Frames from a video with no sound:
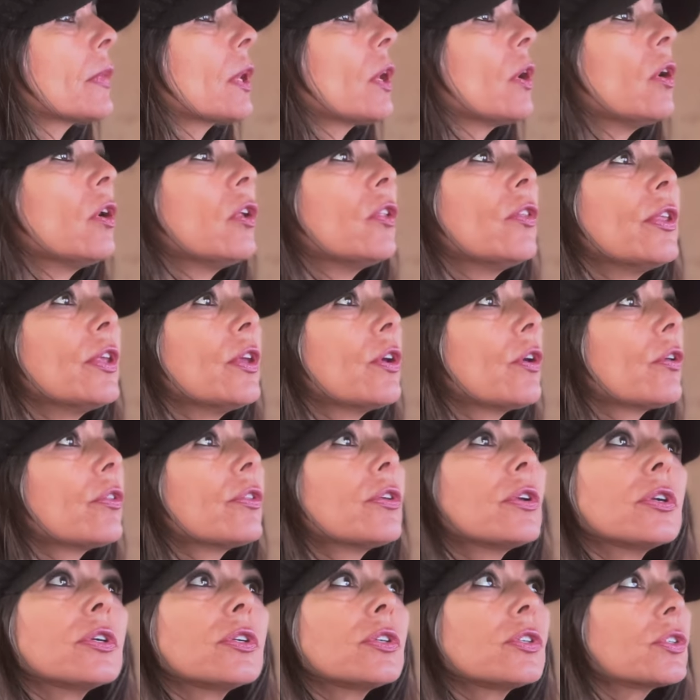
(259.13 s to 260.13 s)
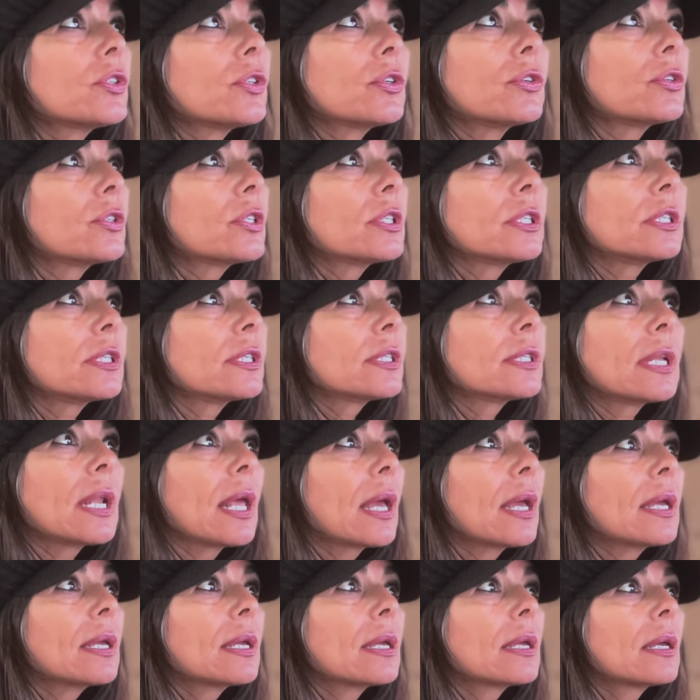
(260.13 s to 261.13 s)
all the other sources
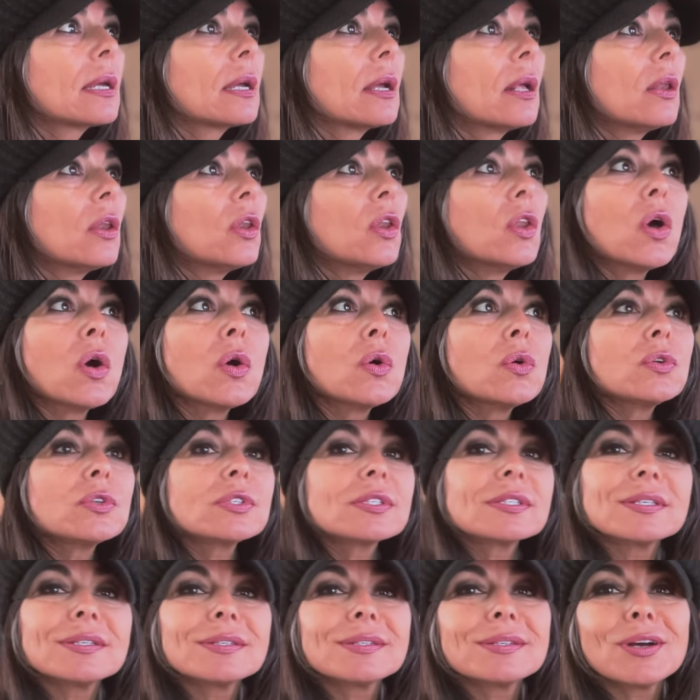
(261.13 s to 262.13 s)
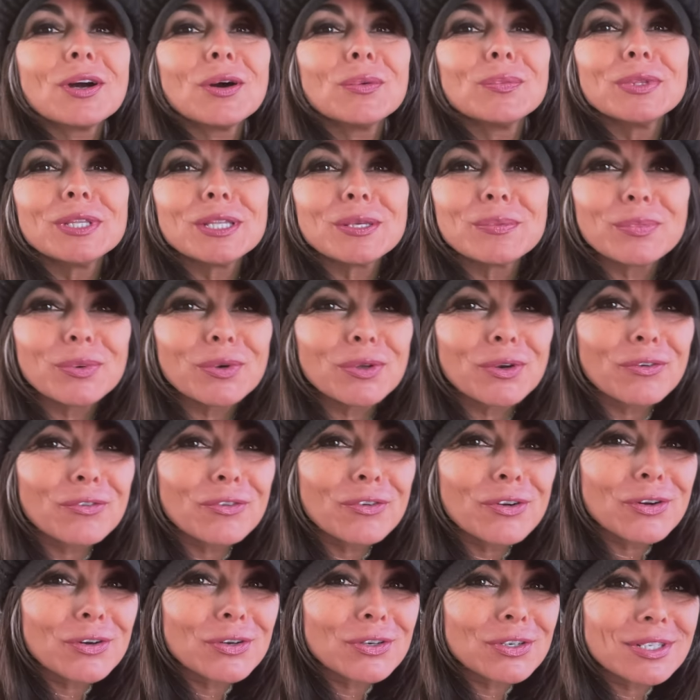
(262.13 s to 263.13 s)
like Lowe's and Home Depot,
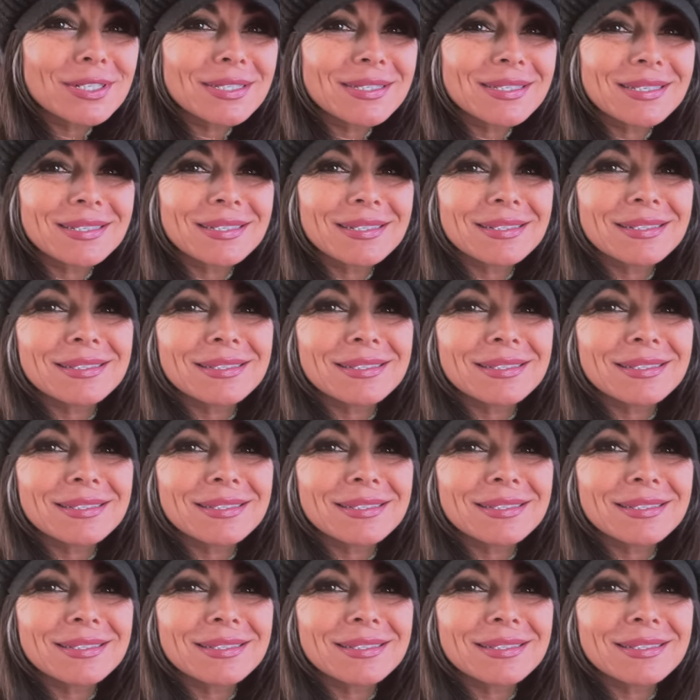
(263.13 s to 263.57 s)
of course.